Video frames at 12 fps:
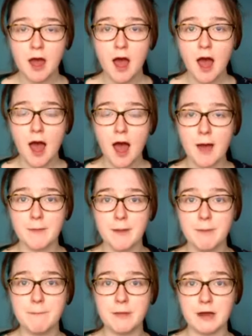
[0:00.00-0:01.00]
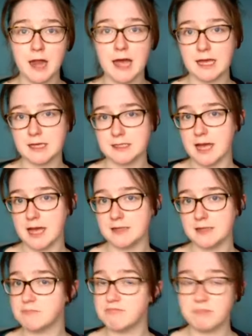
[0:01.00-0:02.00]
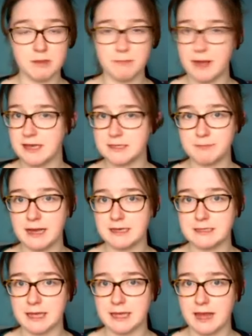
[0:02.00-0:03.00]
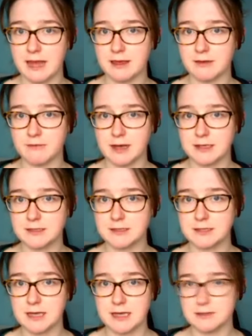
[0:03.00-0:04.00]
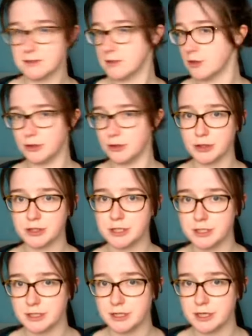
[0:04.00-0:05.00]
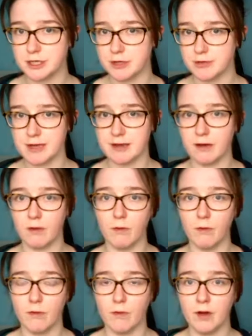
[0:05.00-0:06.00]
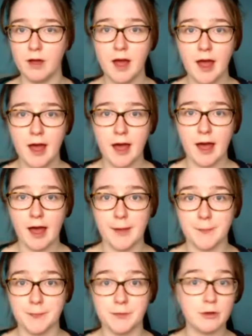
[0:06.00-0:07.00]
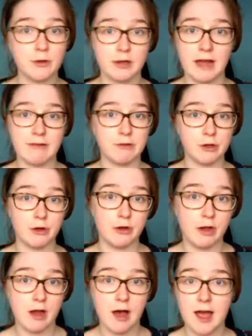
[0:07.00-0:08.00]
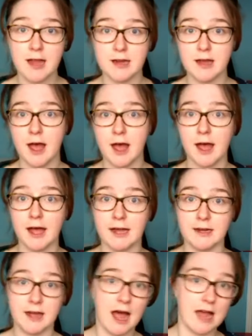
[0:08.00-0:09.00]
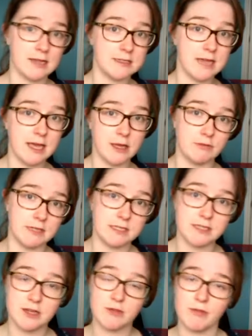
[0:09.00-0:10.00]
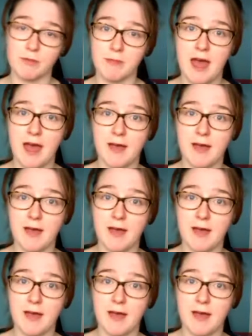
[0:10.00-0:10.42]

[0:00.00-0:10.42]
But like I said, the best place to get the advice is your doctor's surgery, or you can have a look online and take your research from there.